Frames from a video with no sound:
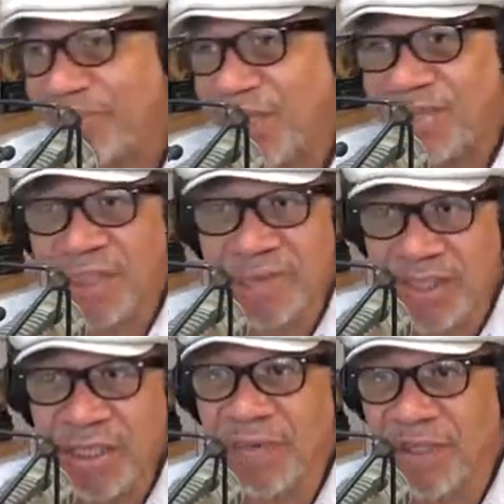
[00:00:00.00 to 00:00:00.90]
Someone
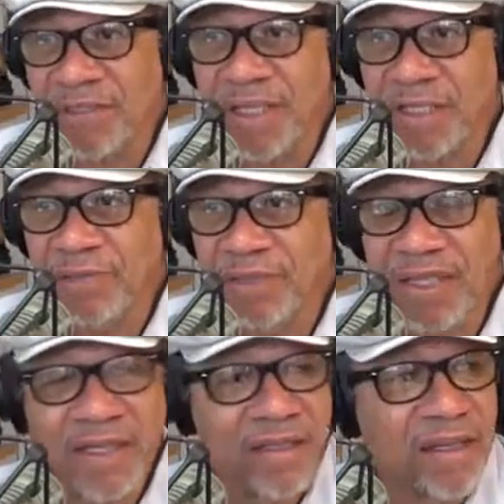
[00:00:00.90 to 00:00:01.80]
says, I want to thank you for
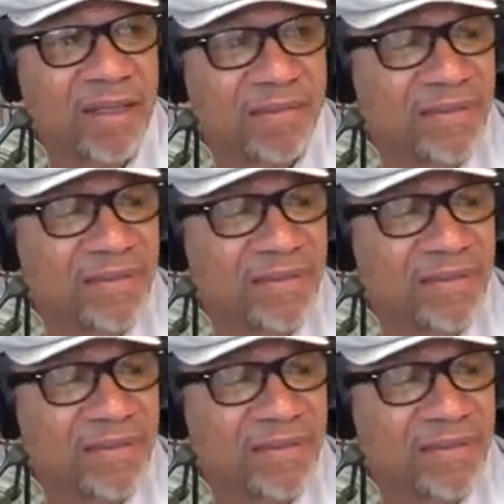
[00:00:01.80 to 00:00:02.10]
standing up.